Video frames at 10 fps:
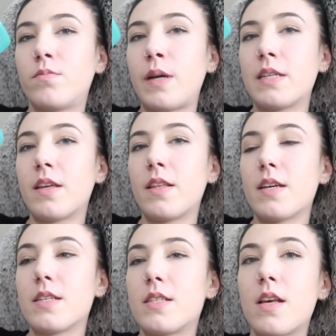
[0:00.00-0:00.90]
basically
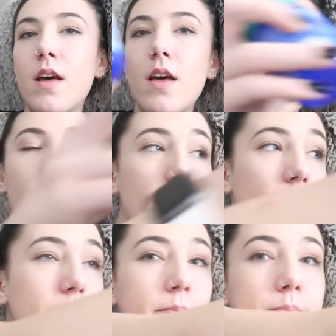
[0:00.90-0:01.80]
this.
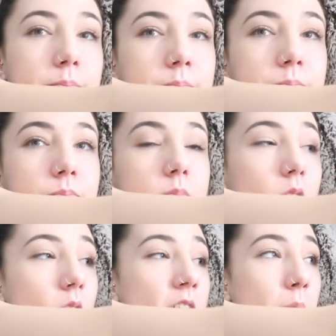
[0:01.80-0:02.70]

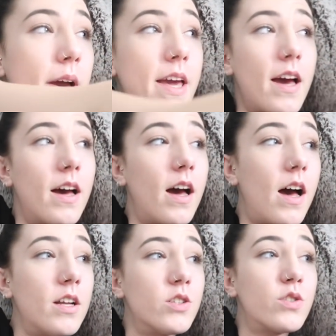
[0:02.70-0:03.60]
Anyway, yeah,
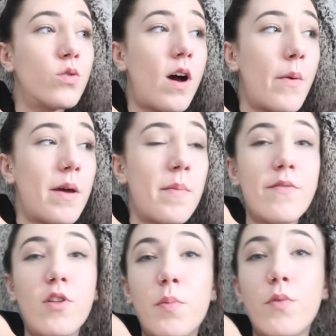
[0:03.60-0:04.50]
I just thought I would end
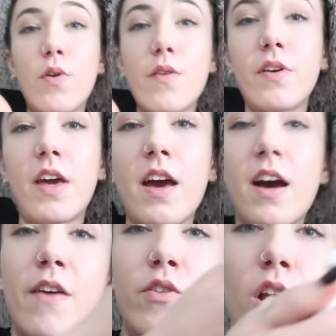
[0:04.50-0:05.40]
my vlog before I
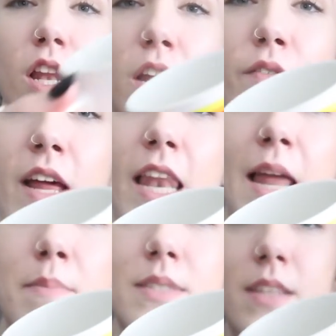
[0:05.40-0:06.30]
forget. I've got a lovely
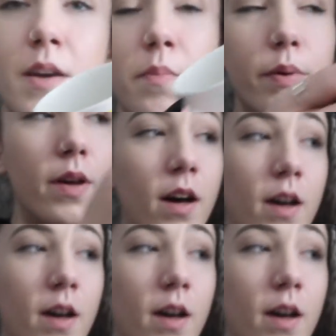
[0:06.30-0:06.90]
lem sip,